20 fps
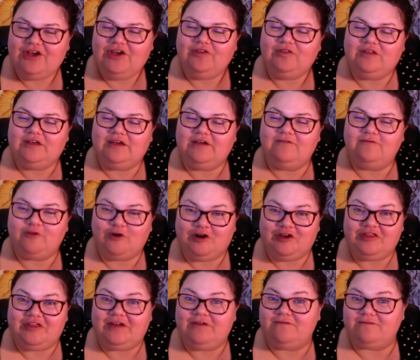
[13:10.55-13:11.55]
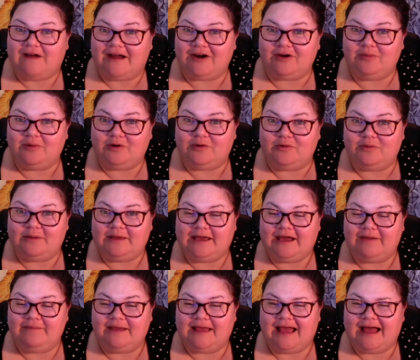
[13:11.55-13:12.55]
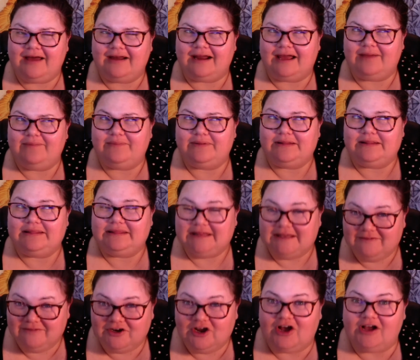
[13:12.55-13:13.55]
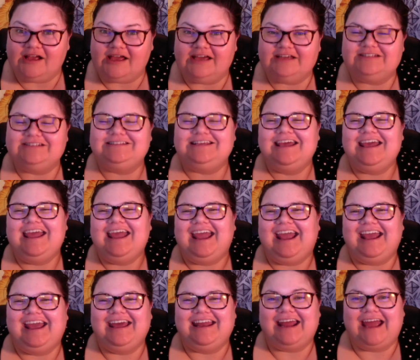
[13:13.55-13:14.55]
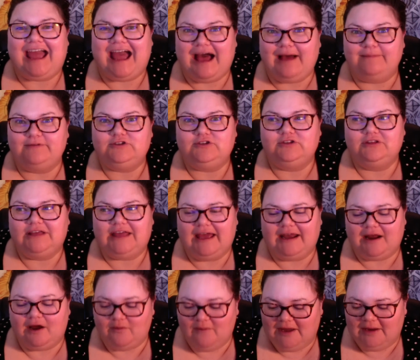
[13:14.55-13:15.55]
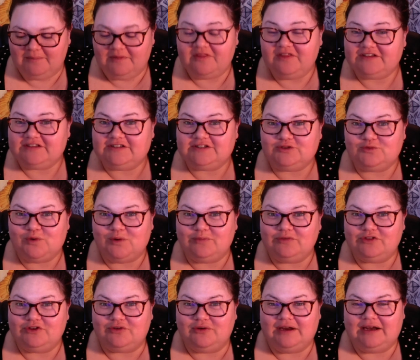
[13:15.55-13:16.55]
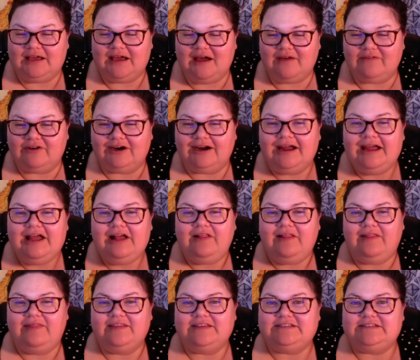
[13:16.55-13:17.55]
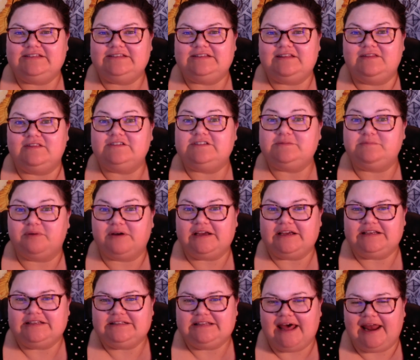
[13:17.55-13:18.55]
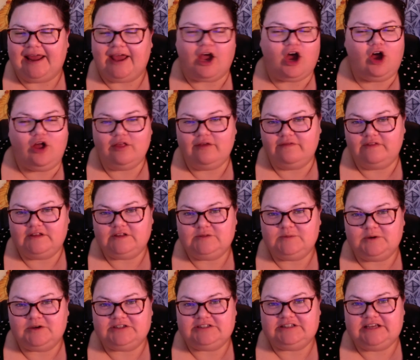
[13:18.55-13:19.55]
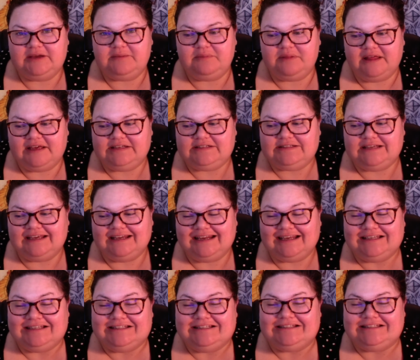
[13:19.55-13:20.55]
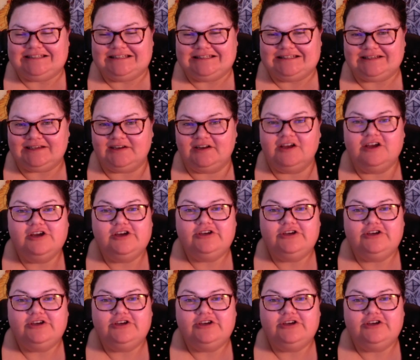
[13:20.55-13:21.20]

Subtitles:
The fourth and final book will be coming out, I believe, in August, and I absolutely cannot wait. But this is the one with the green cover, and this is in the spring setting. All of these books take place in a season.